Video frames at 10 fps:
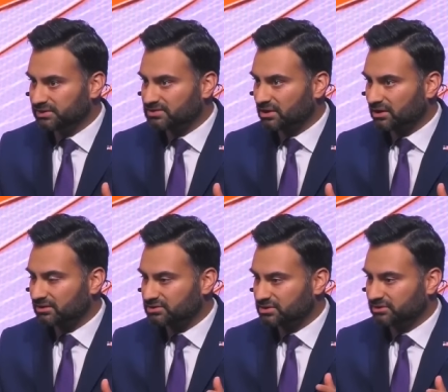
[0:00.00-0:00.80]
these
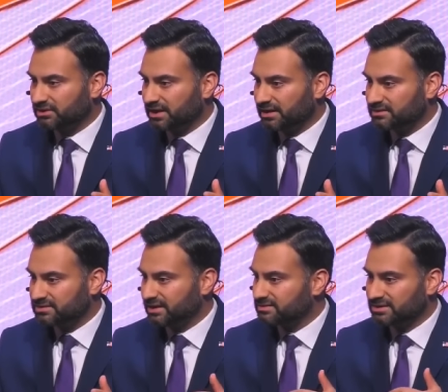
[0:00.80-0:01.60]
cars here in the United
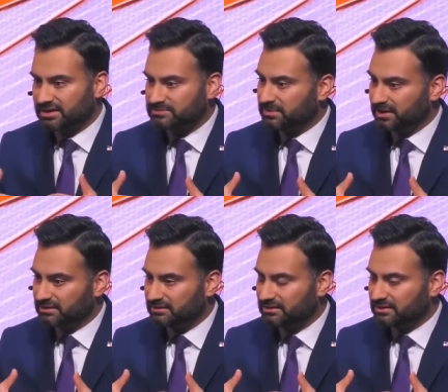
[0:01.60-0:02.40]
States has
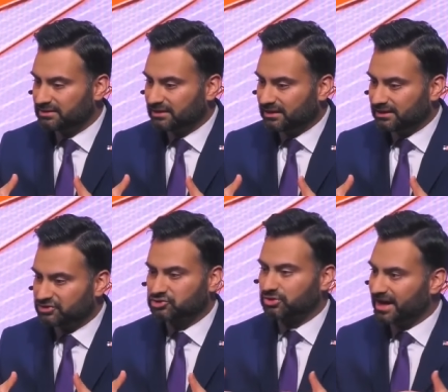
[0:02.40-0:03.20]
been
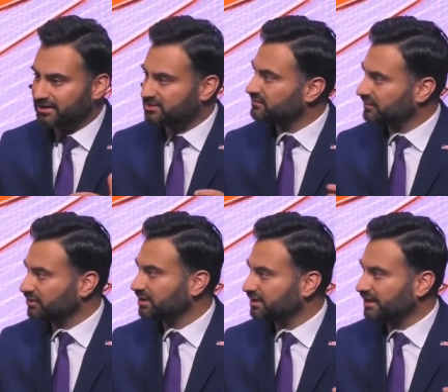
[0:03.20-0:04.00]

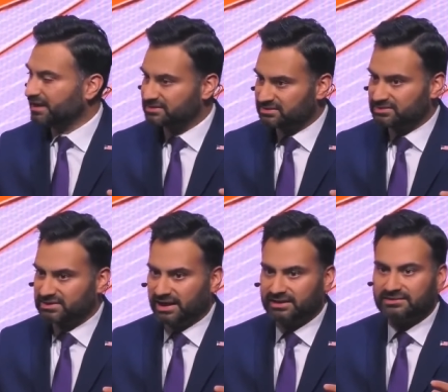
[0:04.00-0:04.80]
stratospheric and
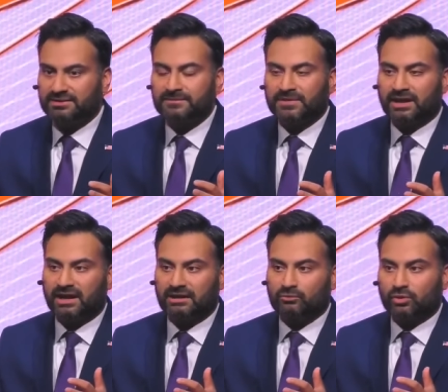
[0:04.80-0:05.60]
sustained.
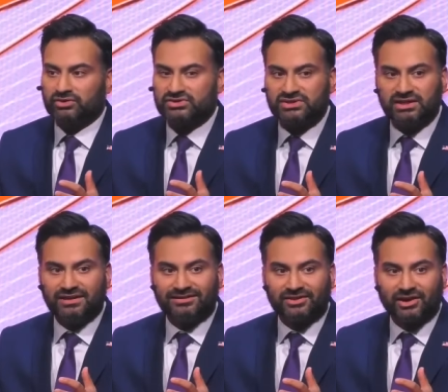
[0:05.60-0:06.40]
We're
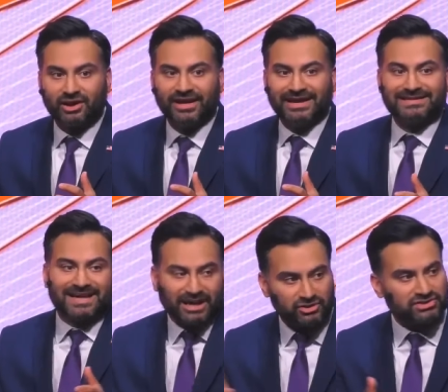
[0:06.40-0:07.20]
seeing the
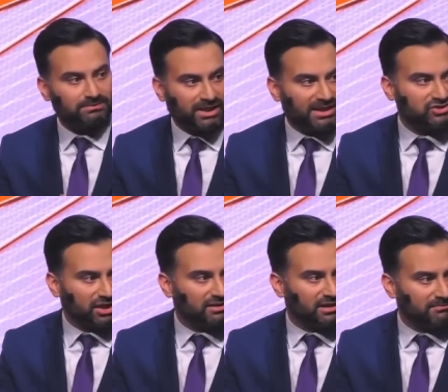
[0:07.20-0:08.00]
entire supply
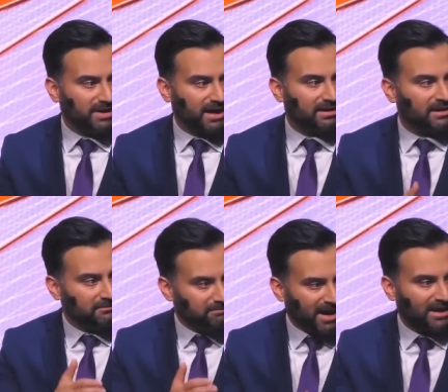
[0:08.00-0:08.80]
chain come back.
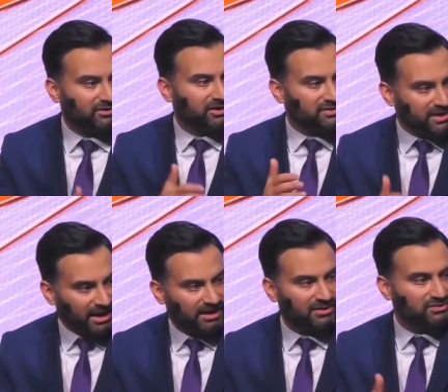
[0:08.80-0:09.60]
Batteries,
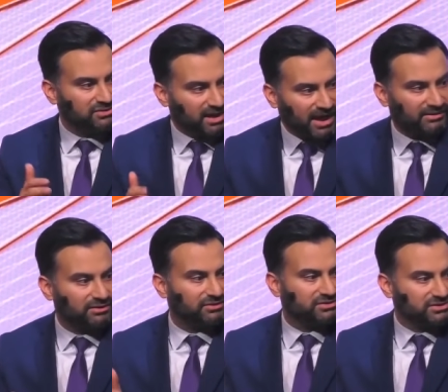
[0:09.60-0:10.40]
anodes,
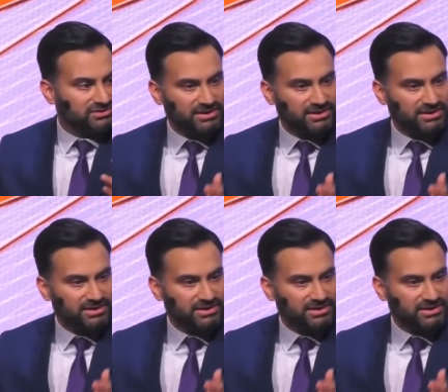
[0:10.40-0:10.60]
cathodes, the